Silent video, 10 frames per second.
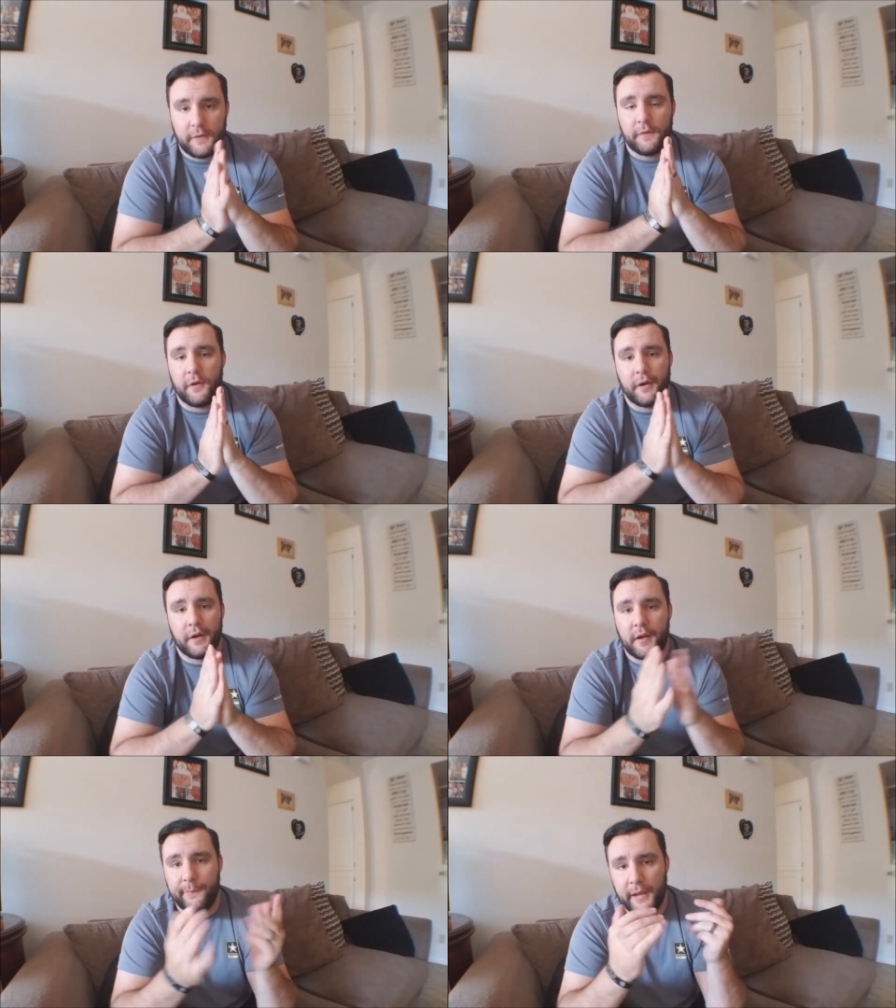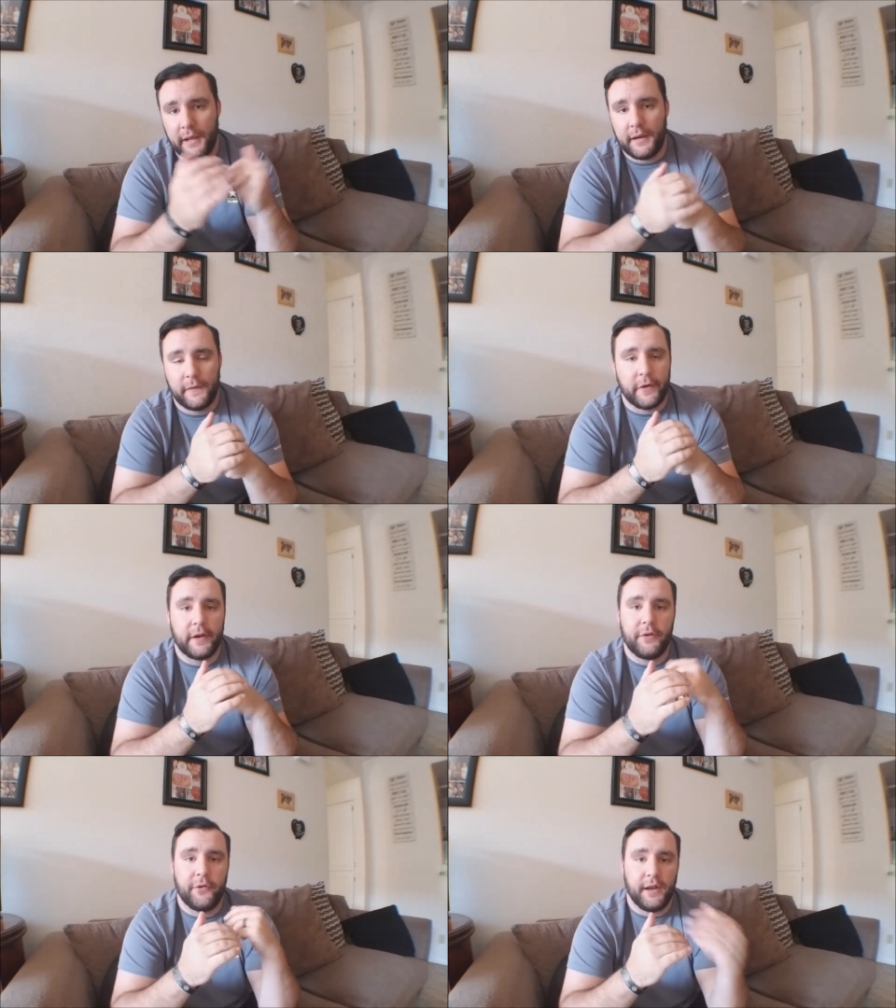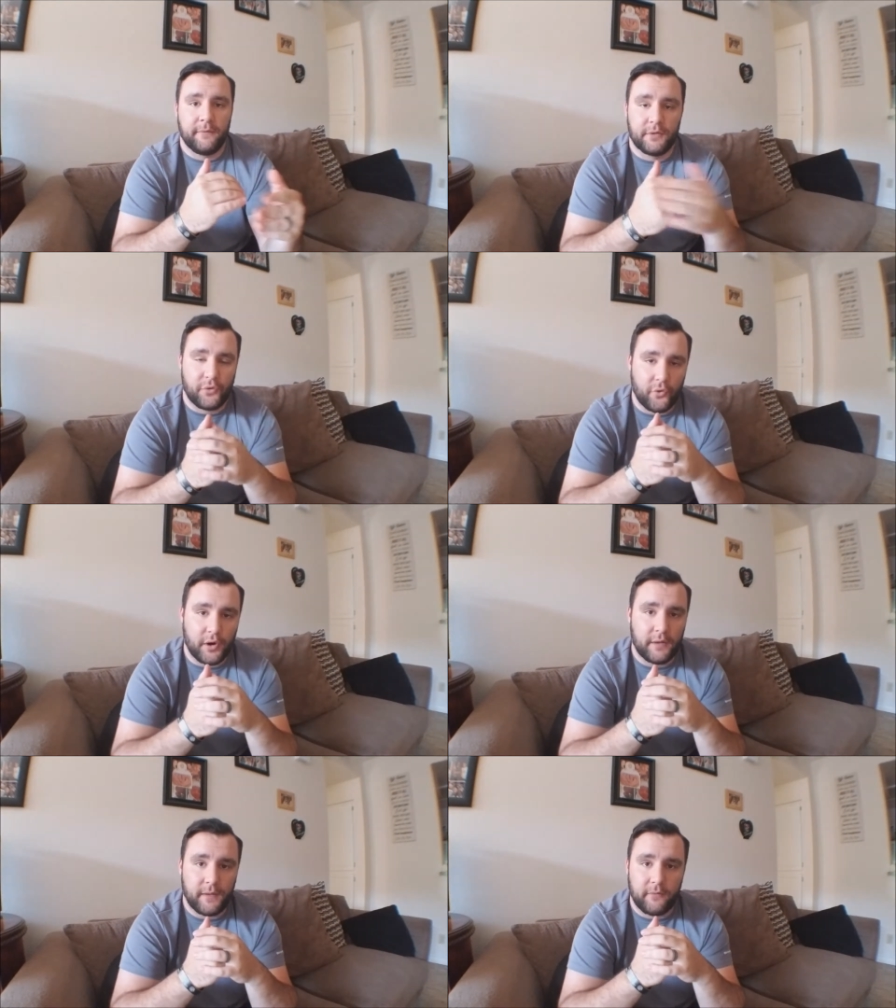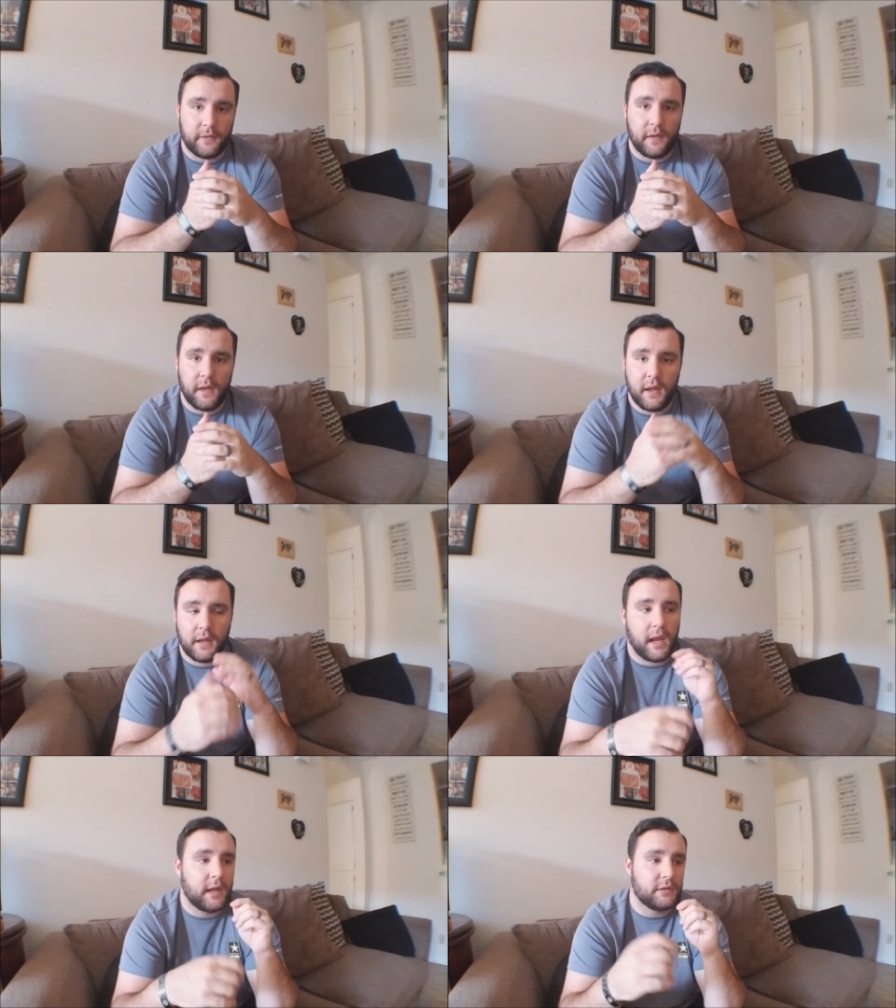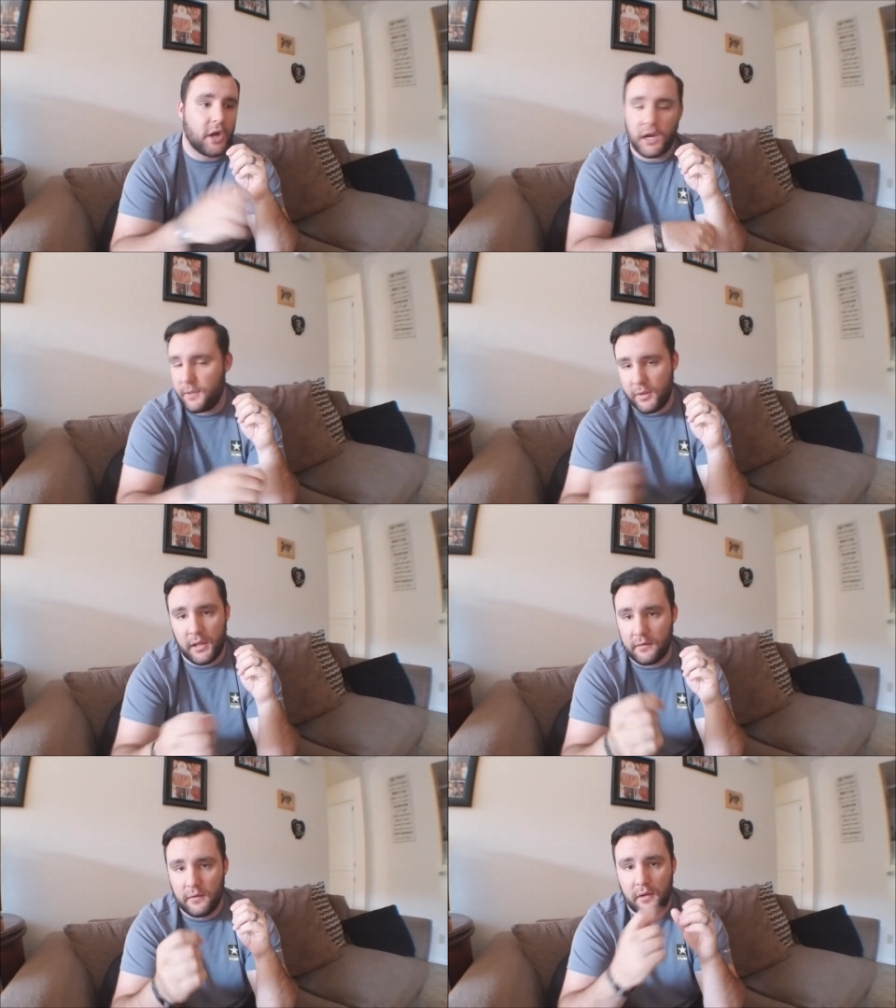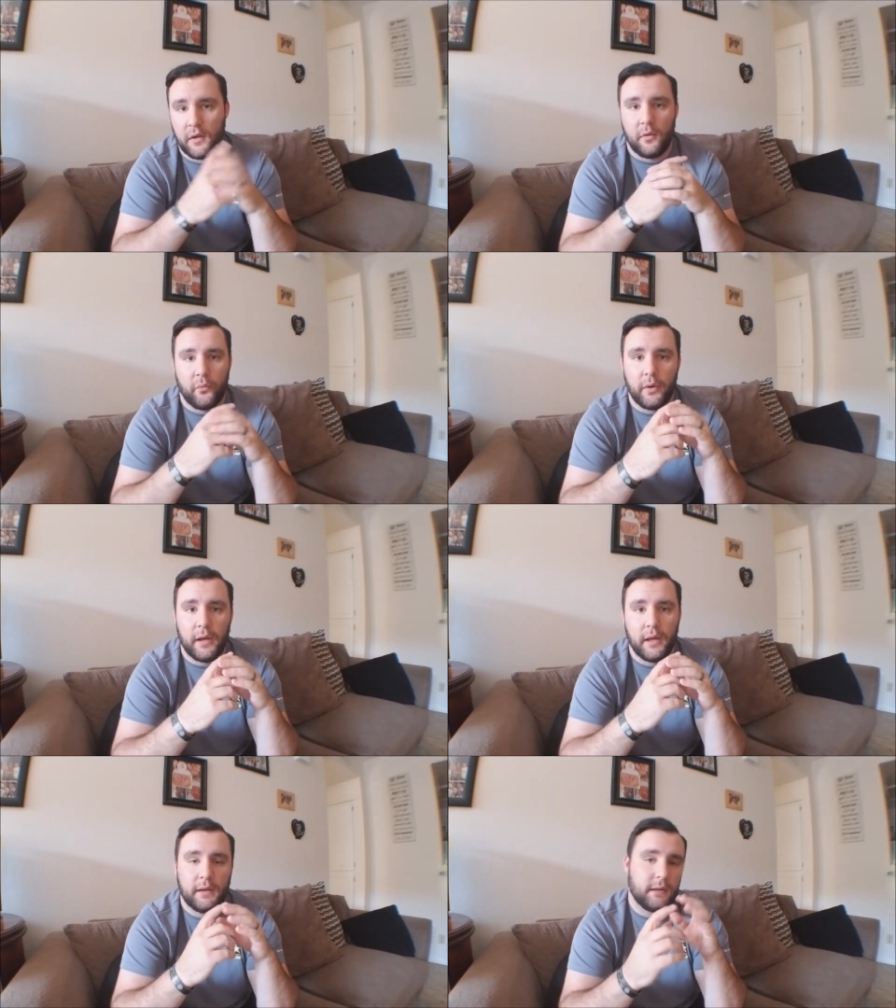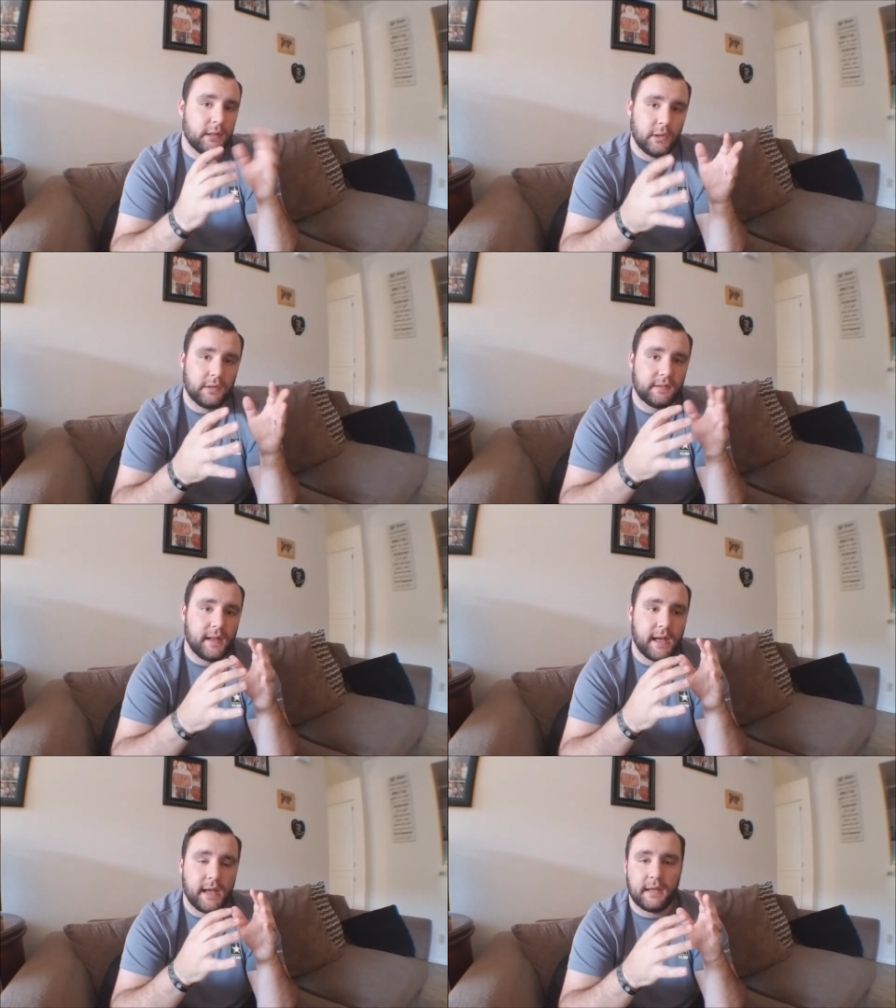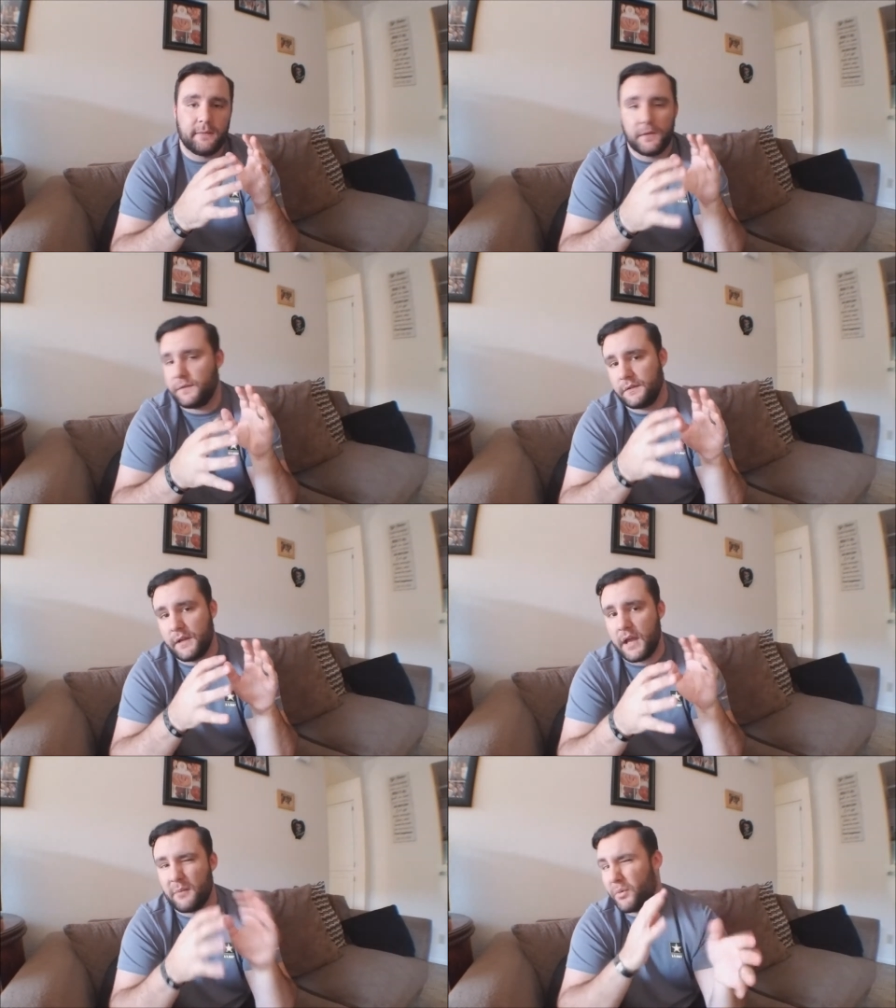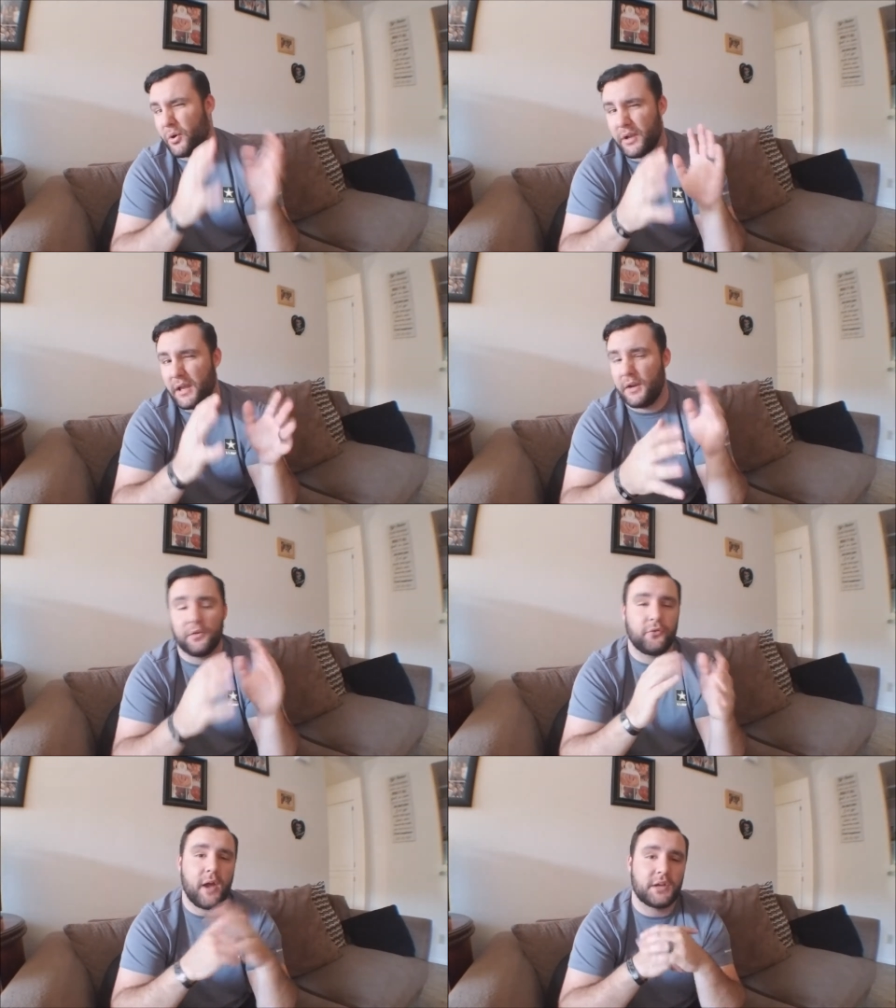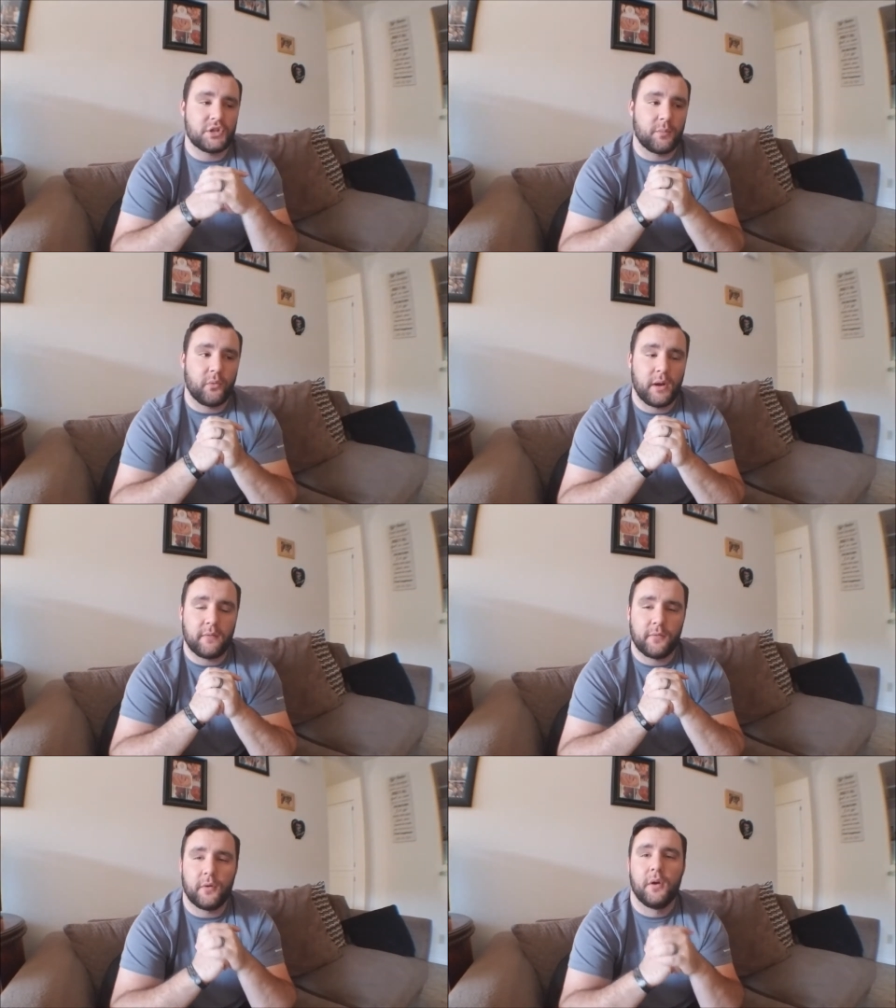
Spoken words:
they're going to come in and they're going to do an inventory of everything and document what it looks like, if it's kind of broken or scratched up or whatever.